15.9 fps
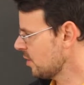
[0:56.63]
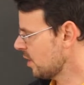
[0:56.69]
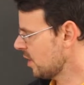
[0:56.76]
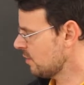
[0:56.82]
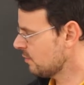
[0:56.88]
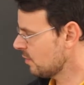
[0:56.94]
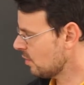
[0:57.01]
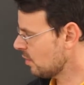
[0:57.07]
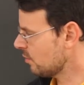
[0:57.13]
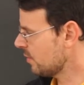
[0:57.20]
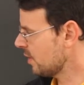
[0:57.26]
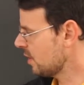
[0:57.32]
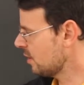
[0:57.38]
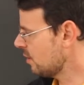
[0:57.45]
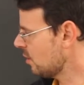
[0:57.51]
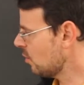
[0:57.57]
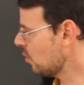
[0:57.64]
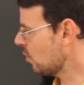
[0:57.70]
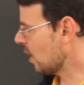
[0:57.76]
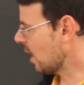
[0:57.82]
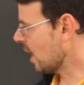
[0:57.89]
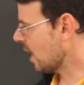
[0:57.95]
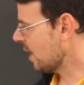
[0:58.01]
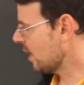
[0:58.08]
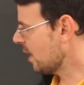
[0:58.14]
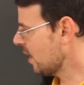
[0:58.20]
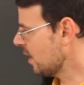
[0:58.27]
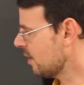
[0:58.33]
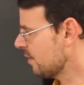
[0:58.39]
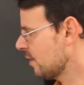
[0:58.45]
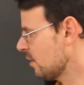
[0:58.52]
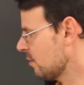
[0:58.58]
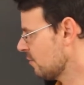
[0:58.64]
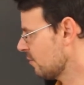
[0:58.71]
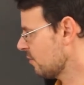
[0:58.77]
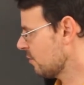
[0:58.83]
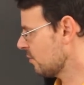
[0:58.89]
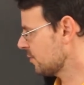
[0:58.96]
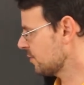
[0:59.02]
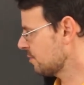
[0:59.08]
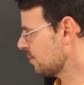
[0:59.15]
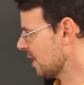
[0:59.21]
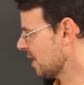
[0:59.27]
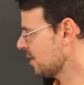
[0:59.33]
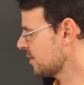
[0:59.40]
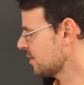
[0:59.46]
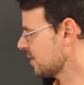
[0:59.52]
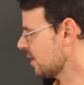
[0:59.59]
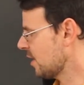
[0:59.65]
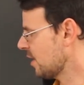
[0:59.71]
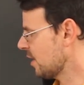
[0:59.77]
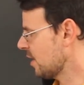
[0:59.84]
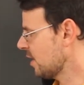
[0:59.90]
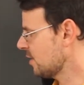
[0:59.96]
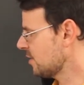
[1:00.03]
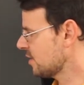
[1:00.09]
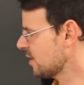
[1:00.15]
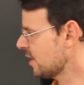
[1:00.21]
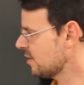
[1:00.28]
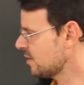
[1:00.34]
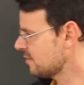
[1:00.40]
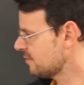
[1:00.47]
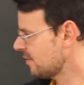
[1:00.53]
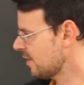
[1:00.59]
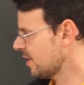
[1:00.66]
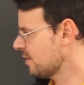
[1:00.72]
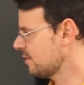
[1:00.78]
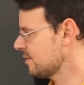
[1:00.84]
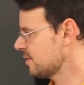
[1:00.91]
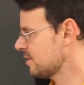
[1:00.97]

and we already know I and then of course minus I satisfy this